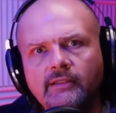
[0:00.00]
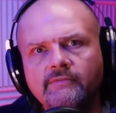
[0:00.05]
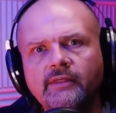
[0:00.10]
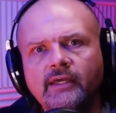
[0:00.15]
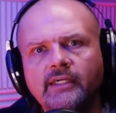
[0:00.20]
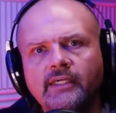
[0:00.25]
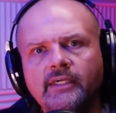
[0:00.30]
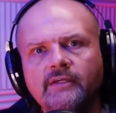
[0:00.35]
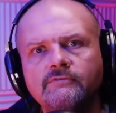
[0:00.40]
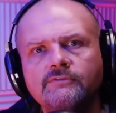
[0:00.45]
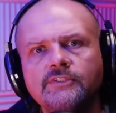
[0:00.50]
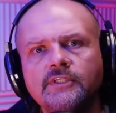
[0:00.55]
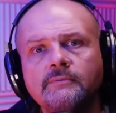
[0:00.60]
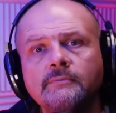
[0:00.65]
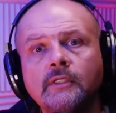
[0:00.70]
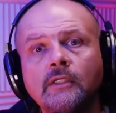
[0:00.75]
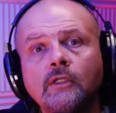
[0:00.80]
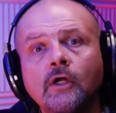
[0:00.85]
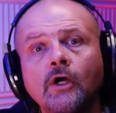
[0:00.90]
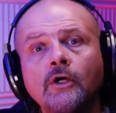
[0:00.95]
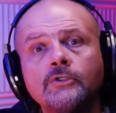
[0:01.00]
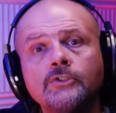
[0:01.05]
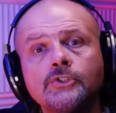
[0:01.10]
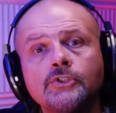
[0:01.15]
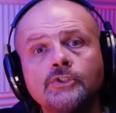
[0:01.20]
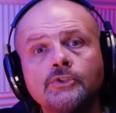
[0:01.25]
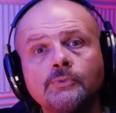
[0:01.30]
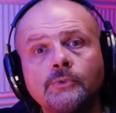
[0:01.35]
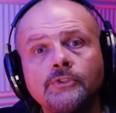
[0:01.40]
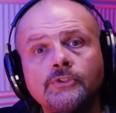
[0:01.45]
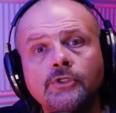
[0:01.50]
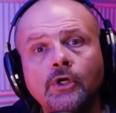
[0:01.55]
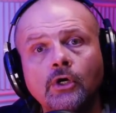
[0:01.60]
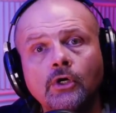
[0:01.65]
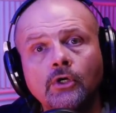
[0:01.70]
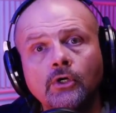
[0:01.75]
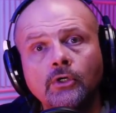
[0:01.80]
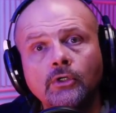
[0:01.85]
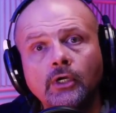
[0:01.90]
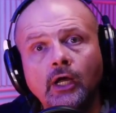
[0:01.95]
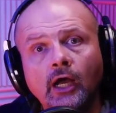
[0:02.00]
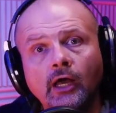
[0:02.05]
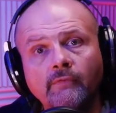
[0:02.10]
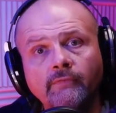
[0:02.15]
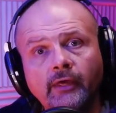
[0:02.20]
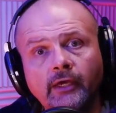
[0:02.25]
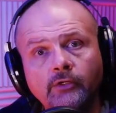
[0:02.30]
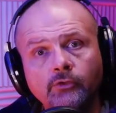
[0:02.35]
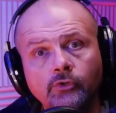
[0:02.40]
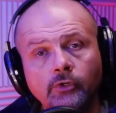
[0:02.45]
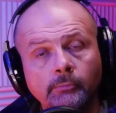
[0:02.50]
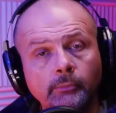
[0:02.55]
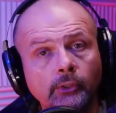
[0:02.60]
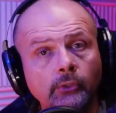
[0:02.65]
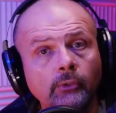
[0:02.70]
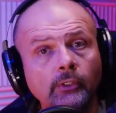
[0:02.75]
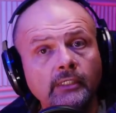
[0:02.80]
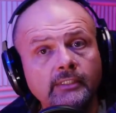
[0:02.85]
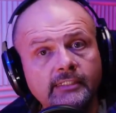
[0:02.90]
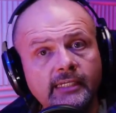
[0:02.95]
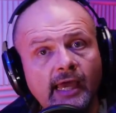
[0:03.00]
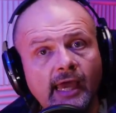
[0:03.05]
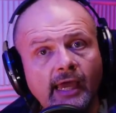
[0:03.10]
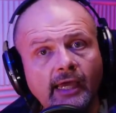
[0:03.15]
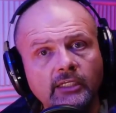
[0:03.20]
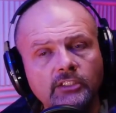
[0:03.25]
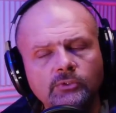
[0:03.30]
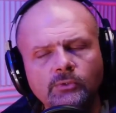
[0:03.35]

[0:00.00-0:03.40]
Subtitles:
that gives them the largest return on that criminal attack.